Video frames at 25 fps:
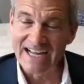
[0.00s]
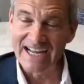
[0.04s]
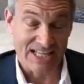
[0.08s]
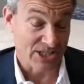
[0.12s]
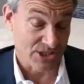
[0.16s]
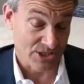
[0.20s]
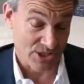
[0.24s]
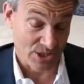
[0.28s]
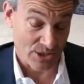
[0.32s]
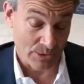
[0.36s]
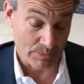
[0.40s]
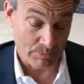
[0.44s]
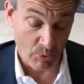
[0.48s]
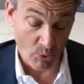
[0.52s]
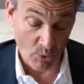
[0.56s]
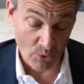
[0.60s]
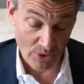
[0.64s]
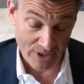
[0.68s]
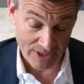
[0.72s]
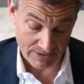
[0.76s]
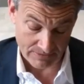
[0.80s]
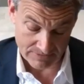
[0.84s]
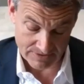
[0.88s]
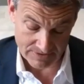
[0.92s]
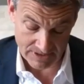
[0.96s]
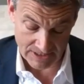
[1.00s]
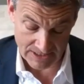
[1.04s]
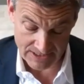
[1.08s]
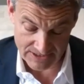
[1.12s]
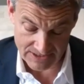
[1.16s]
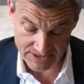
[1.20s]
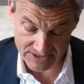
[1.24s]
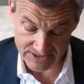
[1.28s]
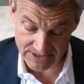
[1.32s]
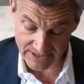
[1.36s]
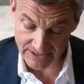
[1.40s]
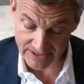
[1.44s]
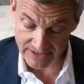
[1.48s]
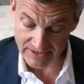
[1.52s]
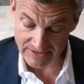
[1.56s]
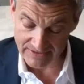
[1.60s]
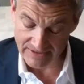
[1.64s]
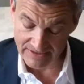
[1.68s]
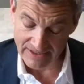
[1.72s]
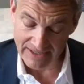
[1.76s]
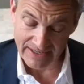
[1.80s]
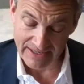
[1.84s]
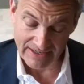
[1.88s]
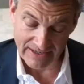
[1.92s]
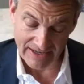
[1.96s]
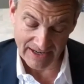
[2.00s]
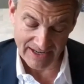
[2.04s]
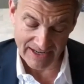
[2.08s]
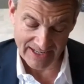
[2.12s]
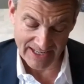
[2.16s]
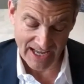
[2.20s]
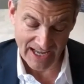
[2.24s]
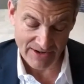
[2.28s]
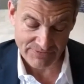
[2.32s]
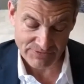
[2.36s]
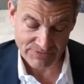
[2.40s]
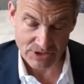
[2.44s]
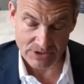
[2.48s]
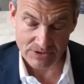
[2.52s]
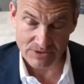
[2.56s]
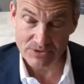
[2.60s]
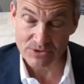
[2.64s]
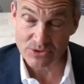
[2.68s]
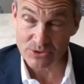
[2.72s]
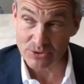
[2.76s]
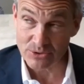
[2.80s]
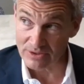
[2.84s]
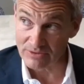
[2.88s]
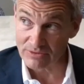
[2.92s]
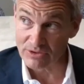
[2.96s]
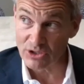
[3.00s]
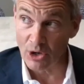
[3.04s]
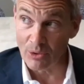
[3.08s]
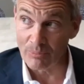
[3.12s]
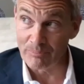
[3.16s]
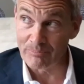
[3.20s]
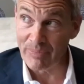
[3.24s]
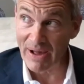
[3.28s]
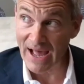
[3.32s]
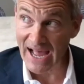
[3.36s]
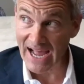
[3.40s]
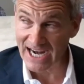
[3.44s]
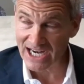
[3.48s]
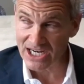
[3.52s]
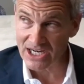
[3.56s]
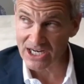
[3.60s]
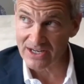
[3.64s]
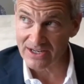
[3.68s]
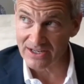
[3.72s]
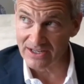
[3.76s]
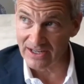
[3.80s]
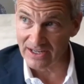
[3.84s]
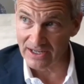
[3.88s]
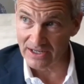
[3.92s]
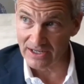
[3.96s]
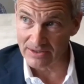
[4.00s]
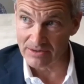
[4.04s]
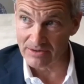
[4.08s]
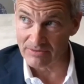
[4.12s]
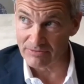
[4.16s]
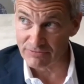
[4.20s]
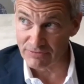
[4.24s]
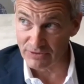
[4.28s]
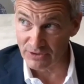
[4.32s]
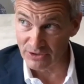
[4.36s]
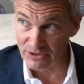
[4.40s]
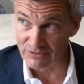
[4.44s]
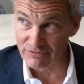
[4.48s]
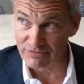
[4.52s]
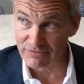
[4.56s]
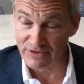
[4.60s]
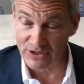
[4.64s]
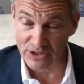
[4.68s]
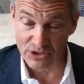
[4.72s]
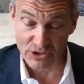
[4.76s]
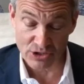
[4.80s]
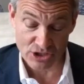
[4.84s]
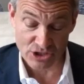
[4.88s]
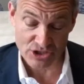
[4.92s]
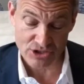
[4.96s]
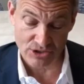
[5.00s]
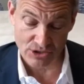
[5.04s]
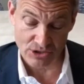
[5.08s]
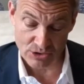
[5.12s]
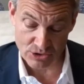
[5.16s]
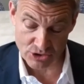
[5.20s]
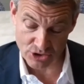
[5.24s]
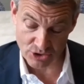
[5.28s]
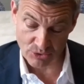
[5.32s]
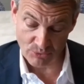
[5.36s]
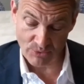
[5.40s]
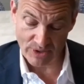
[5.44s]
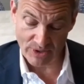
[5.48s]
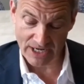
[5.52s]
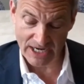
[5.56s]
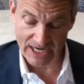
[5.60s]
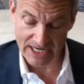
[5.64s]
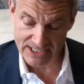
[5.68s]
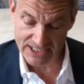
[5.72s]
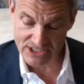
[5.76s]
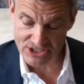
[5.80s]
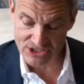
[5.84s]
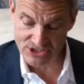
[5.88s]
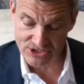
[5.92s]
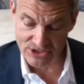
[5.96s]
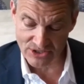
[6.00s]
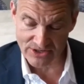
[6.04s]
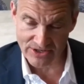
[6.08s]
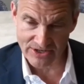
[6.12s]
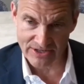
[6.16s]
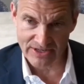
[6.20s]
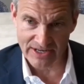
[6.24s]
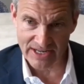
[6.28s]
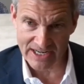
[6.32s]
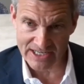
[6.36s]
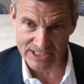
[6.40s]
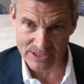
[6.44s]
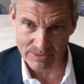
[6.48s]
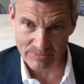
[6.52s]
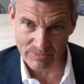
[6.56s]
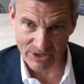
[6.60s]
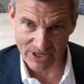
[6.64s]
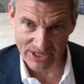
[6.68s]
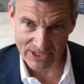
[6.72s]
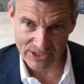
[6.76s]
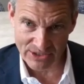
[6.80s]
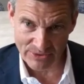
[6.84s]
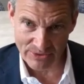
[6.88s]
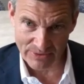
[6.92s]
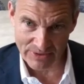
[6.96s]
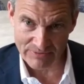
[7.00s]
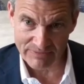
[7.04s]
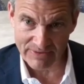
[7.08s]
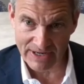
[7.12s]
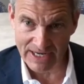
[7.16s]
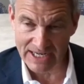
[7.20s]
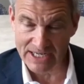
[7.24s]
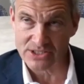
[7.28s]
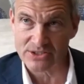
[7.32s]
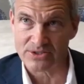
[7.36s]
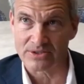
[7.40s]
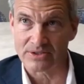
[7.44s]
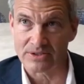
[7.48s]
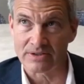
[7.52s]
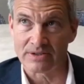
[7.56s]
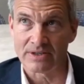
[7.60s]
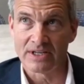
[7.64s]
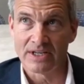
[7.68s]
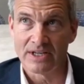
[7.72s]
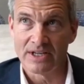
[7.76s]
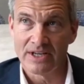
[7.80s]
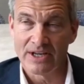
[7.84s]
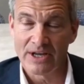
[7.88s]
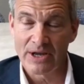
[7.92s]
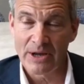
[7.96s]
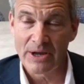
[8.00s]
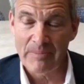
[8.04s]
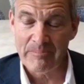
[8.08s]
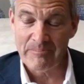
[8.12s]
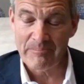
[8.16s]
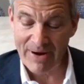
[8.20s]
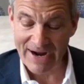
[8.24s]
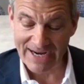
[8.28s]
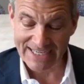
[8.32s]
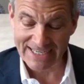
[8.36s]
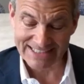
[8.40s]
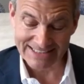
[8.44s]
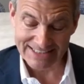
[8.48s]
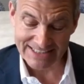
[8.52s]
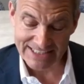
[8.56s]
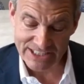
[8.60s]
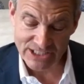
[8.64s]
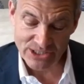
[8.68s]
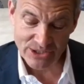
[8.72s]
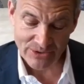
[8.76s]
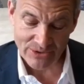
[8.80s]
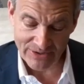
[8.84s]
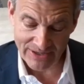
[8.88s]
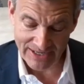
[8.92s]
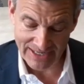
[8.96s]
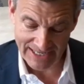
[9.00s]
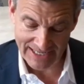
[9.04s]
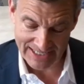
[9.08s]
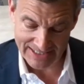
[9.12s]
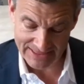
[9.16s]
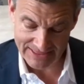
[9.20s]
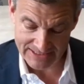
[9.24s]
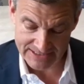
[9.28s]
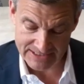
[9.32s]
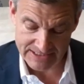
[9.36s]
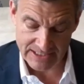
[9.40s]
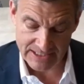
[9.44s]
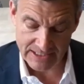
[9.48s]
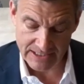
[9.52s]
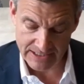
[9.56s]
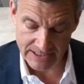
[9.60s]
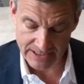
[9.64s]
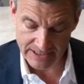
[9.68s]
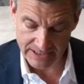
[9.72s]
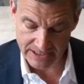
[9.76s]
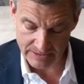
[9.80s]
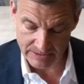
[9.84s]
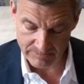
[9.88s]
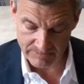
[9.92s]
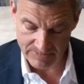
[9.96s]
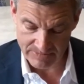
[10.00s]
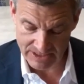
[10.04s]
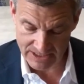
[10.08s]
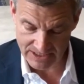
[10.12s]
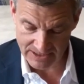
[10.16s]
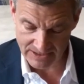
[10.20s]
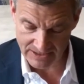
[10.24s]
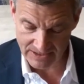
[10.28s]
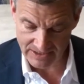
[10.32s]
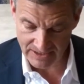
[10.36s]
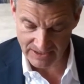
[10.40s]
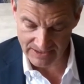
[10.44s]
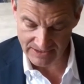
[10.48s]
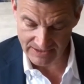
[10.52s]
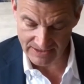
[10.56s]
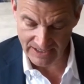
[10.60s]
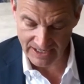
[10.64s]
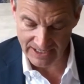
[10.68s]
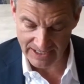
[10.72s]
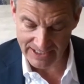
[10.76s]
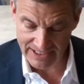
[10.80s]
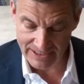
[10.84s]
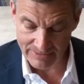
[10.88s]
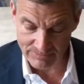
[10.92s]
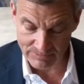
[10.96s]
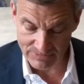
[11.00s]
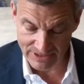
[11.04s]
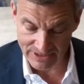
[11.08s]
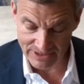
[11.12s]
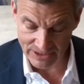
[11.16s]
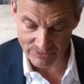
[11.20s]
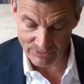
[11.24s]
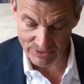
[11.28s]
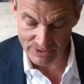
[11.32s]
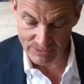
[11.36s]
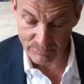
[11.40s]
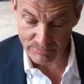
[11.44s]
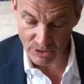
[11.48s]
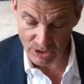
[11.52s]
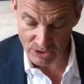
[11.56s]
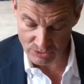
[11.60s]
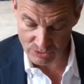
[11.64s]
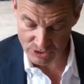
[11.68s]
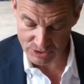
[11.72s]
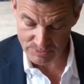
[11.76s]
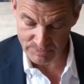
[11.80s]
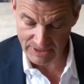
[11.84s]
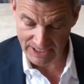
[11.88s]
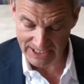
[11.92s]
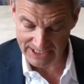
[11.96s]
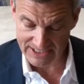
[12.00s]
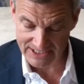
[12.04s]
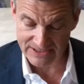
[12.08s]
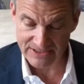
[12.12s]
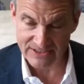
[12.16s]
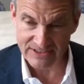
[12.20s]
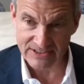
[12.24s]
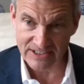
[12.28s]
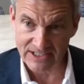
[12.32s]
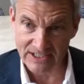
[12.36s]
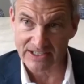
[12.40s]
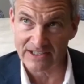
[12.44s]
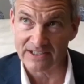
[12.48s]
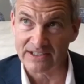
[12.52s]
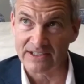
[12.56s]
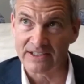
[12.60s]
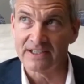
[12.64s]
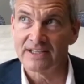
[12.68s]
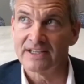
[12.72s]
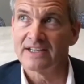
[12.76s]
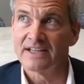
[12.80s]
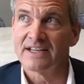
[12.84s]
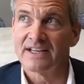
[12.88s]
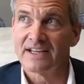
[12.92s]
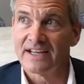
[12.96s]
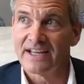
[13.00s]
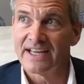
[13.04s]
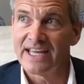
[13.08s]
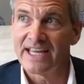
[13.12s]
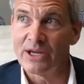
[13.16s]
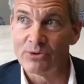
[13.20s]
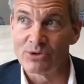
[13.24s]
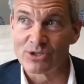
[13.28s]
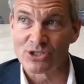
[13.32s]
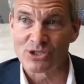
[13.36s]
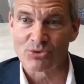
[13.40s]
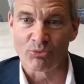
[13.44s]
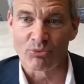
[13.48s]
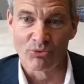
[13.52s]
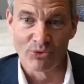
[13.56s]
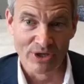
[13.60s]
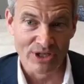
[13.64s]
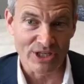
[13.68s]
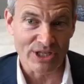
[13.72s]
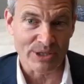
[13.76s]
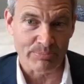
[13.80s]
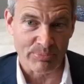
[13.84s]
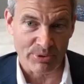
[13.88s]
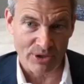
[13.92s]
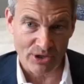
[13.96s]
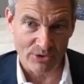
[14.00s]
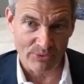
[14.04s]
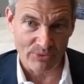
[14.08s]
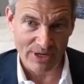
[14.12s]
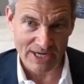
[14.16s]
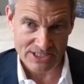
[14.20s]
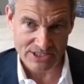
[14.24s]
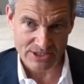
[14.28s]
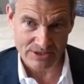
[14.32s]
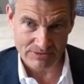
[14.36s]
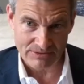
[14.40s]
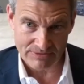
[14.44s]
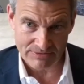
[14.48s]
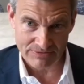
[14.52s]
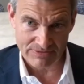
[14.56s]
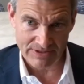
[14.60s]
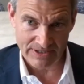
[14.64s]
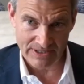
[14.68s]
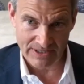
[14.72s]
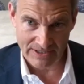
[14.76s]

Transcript: I, it's a good point uh, Sten and i have to sort of go back and full and fair disclosure when i started as a brand new advisor my leader at the time a, a guy named larry post back in the day he was really progressing.